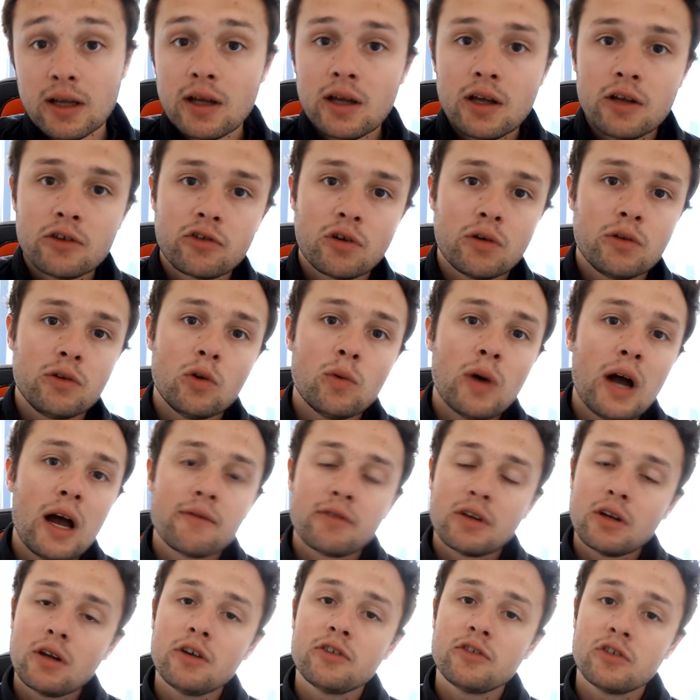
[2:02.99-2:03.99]
So you'll have a
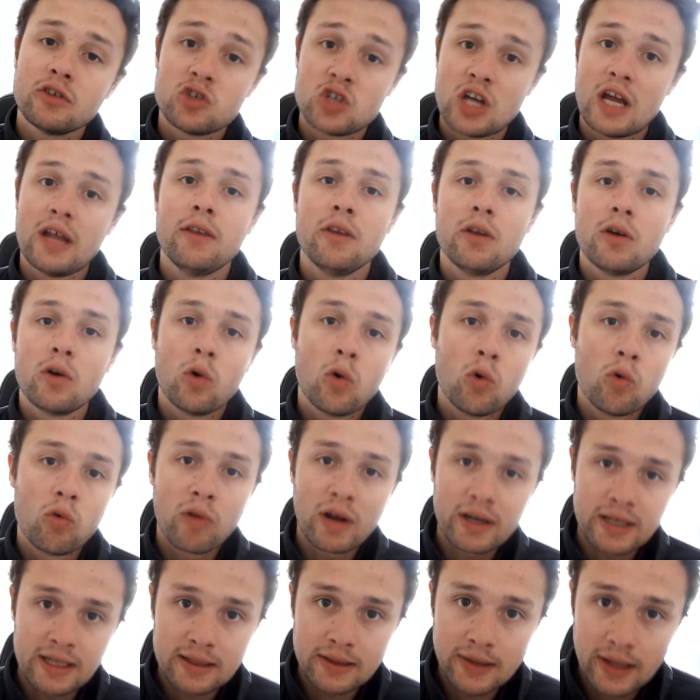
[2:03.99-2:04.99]
nice agenda
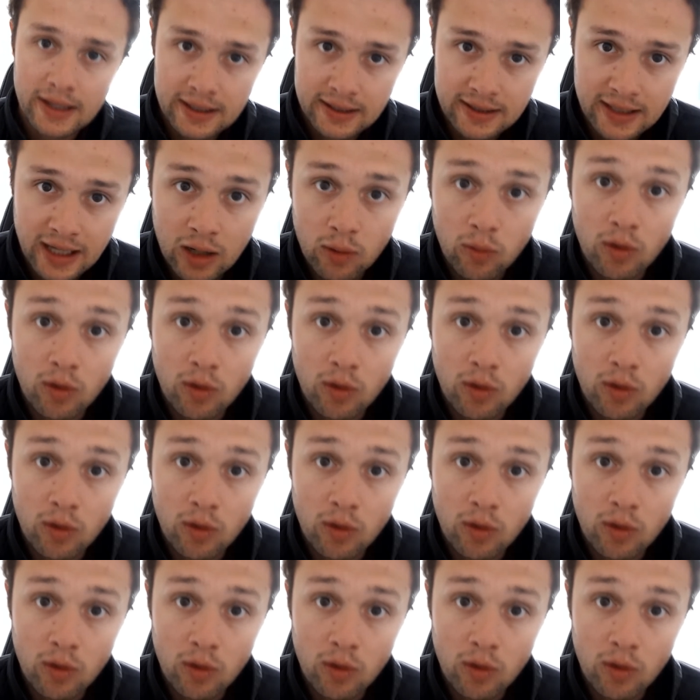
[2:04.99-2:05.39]
already laid out